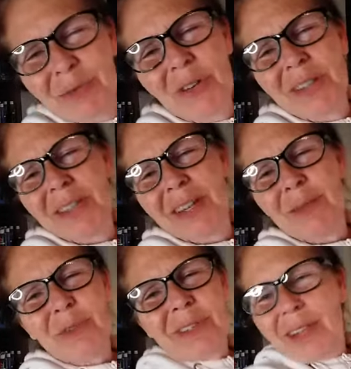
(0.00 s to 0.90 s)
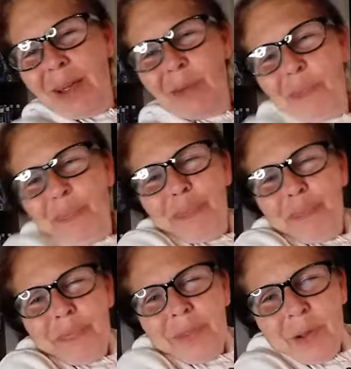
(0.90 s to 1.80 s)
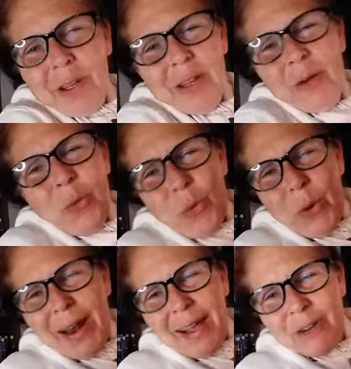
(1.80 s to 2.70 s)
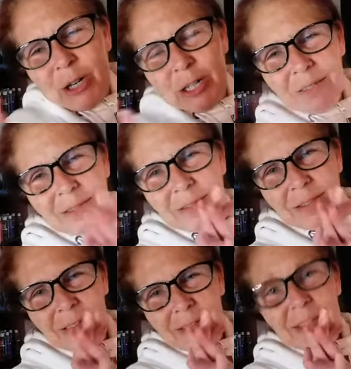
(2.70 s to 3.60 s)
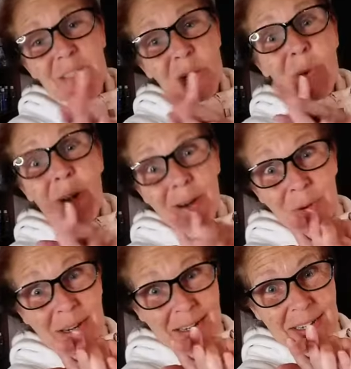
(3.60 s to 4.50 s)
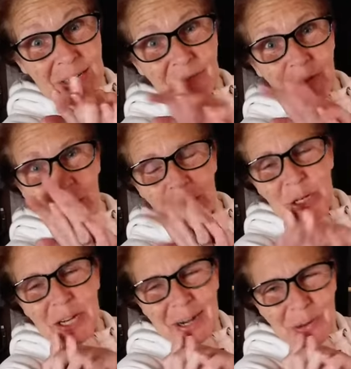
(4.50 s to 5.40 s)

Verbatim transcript: stressing? I'm just like, whatever. Don't worry, we're going to get to varnishing